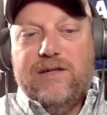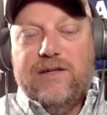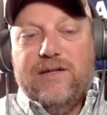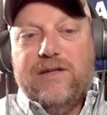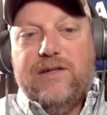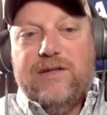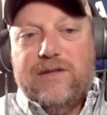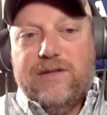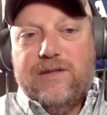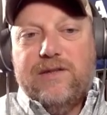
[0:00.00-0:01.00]

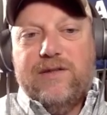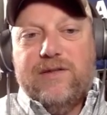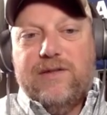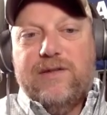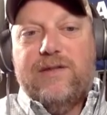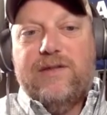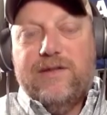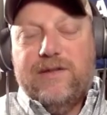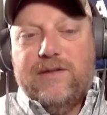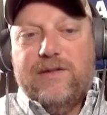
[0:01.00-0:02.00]

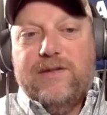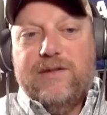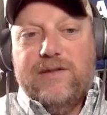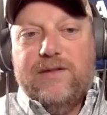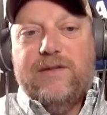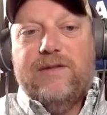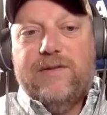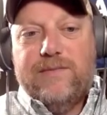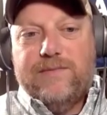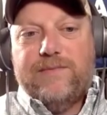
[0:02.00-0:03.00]

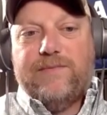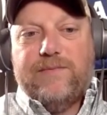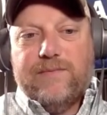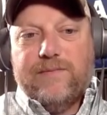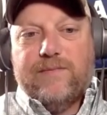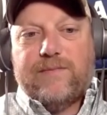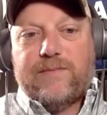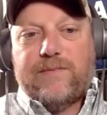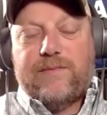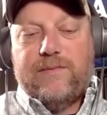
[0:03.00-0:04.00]

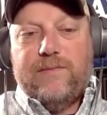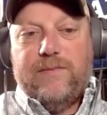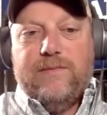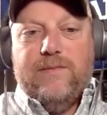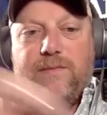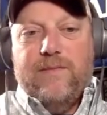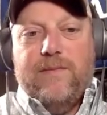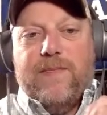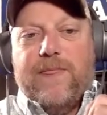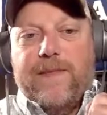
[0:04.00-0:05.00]

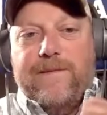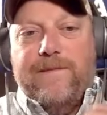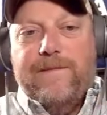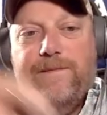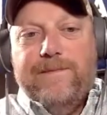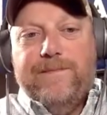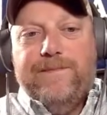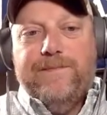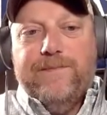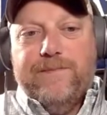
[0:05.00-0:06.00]

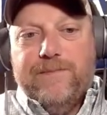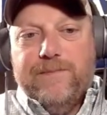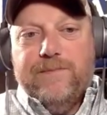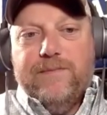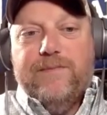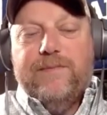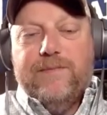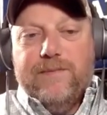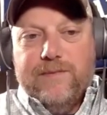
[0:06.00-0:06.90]
(silent)